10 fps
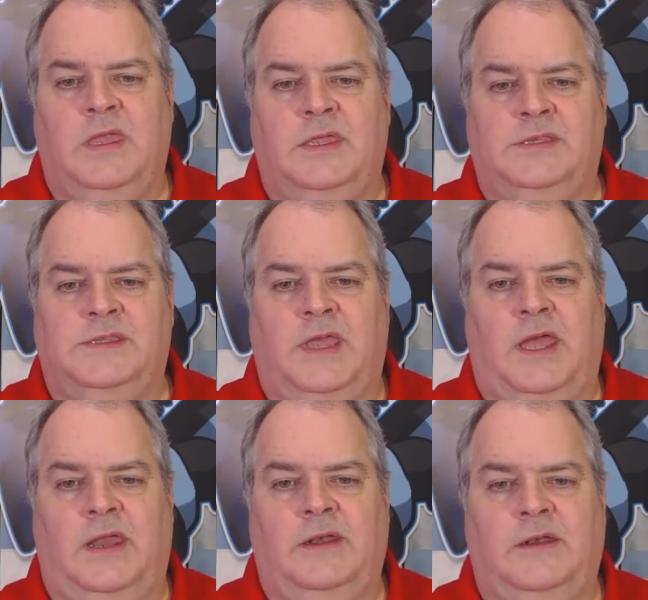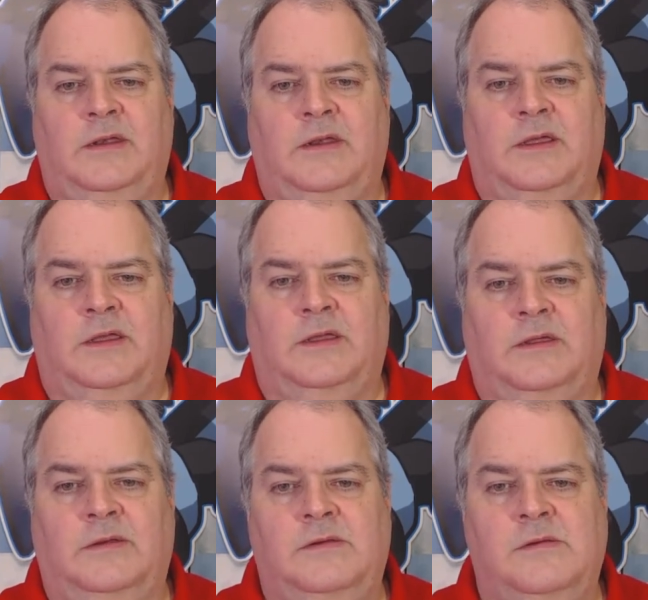is that
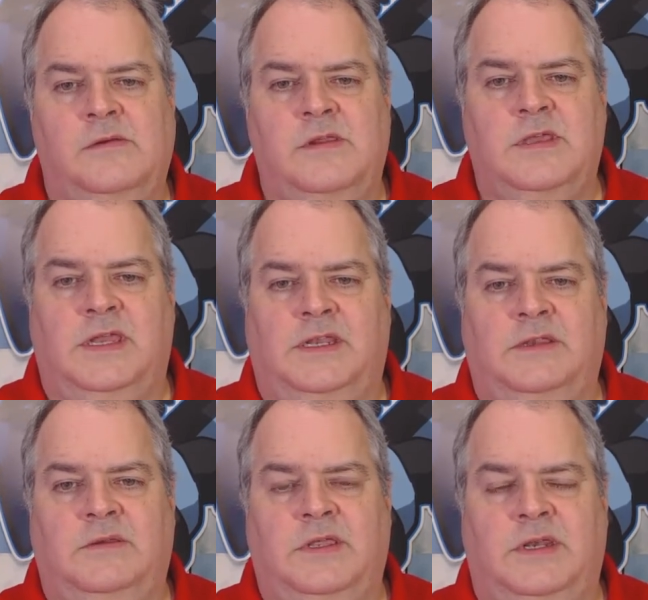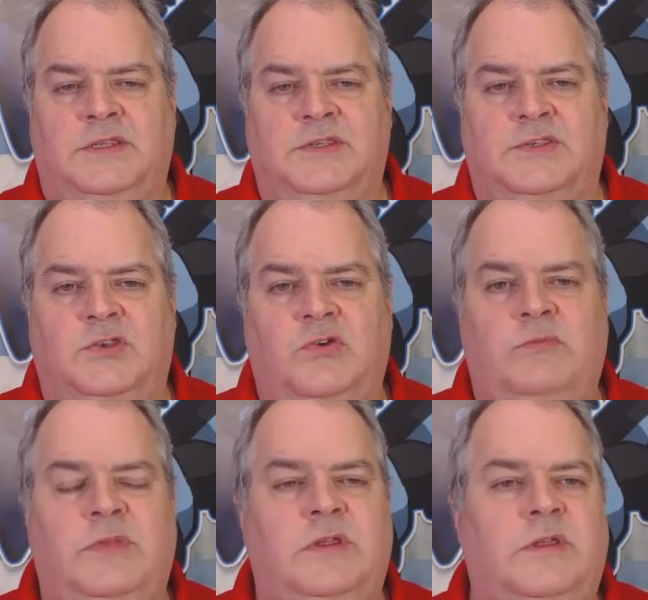it is
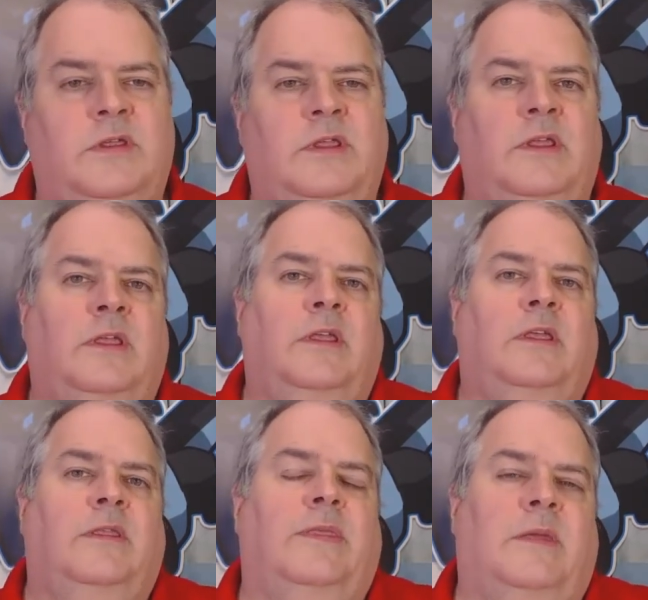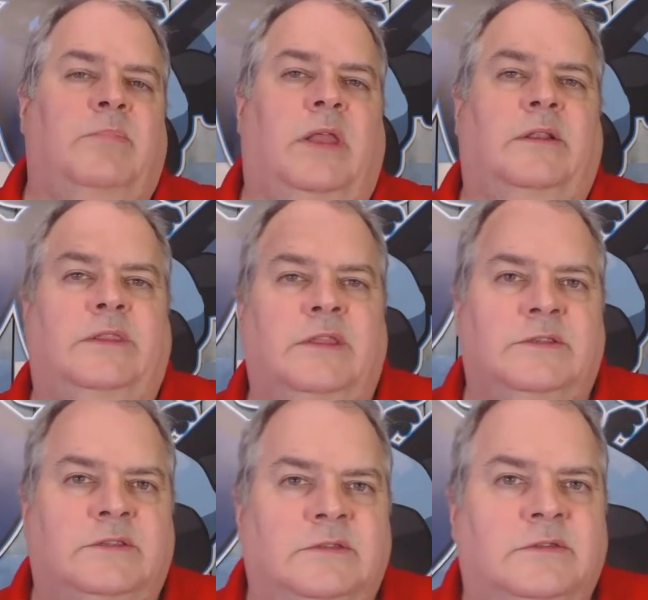assumed that
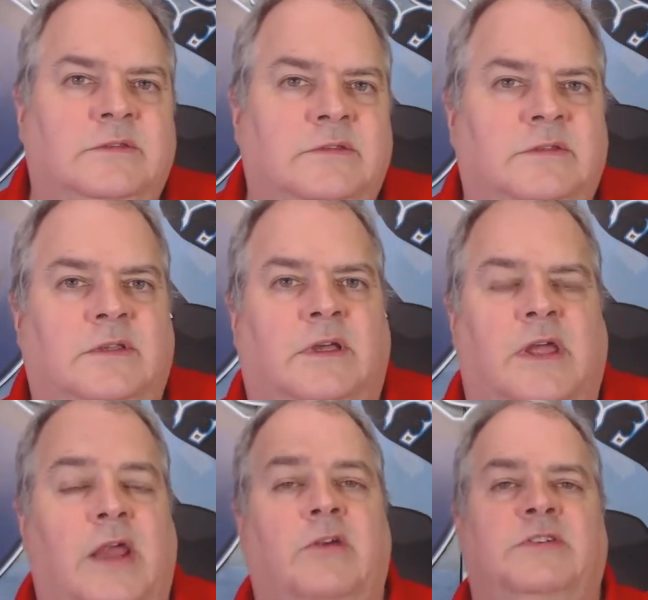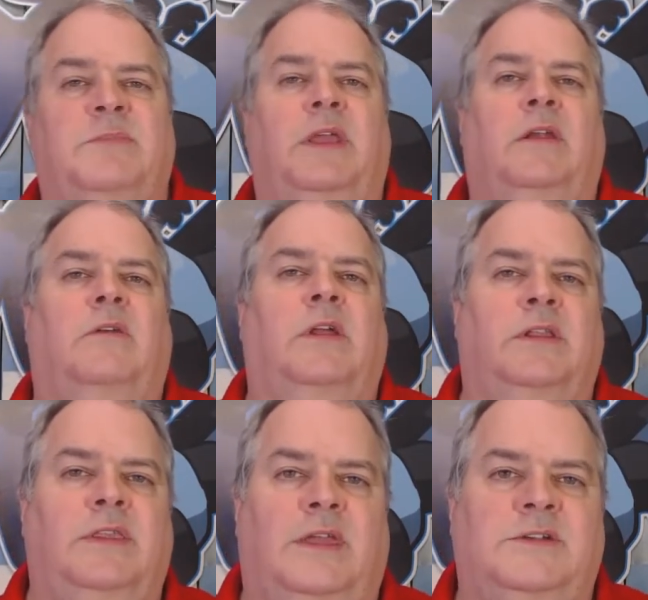penalties, errors made are
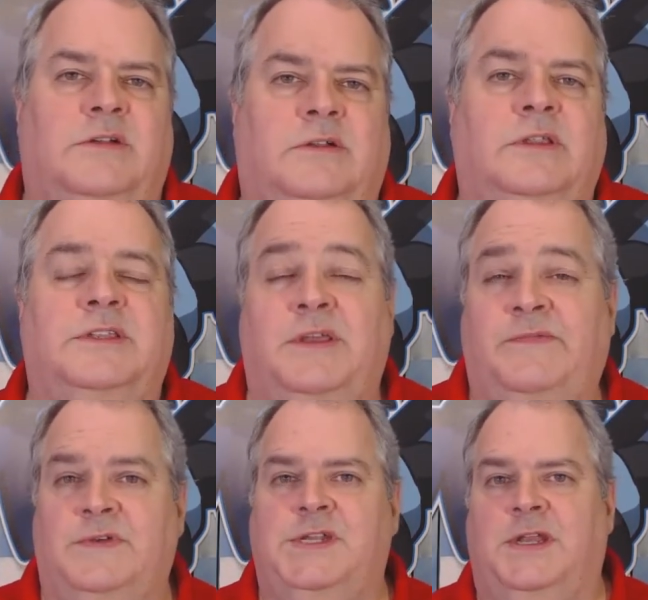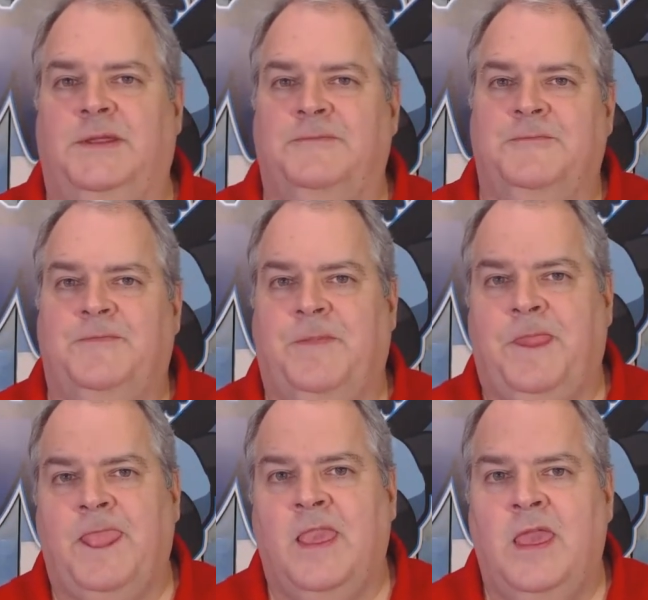unintentional except for cheating.
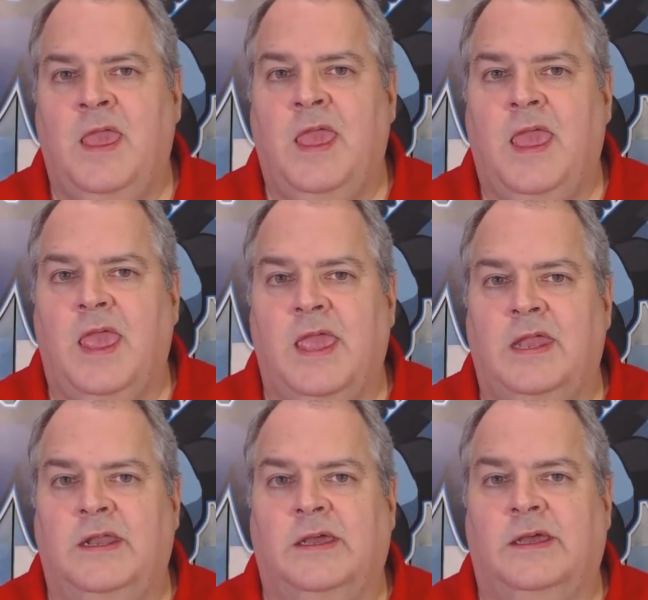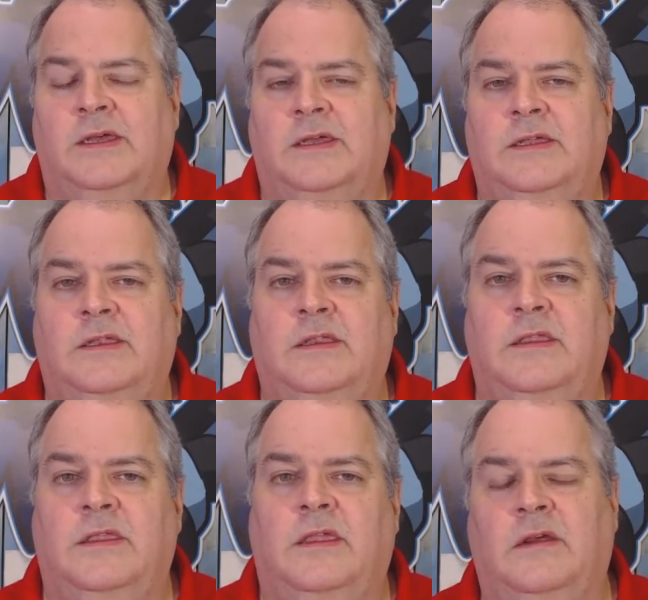And
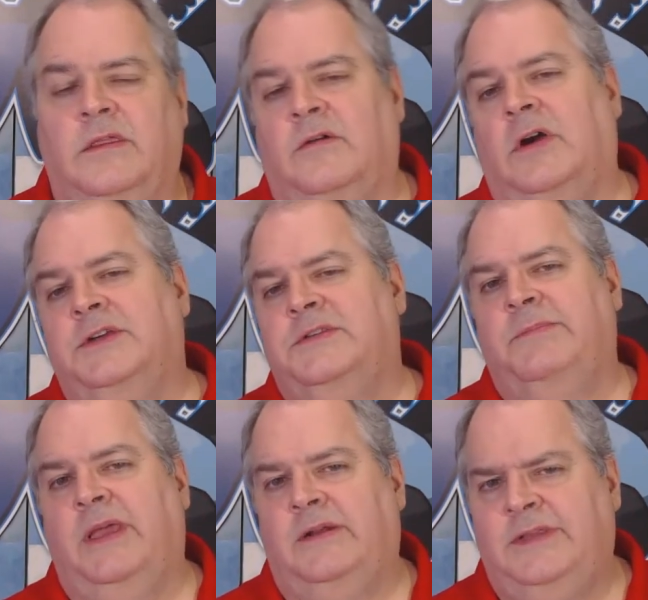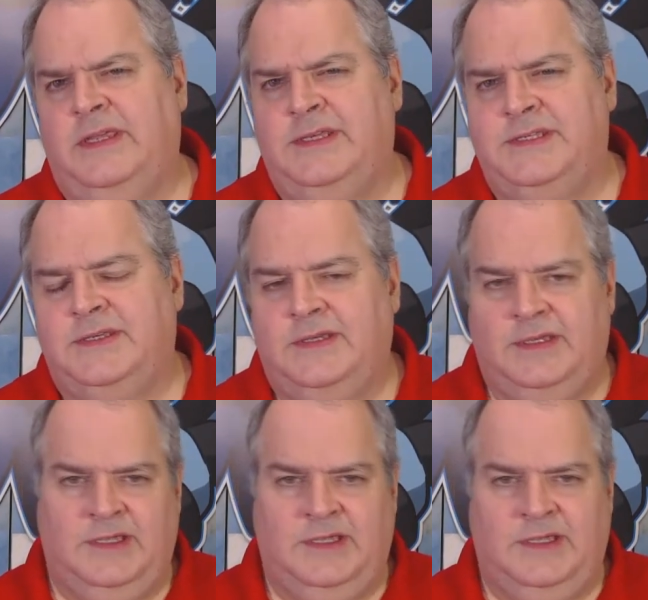there are some penalties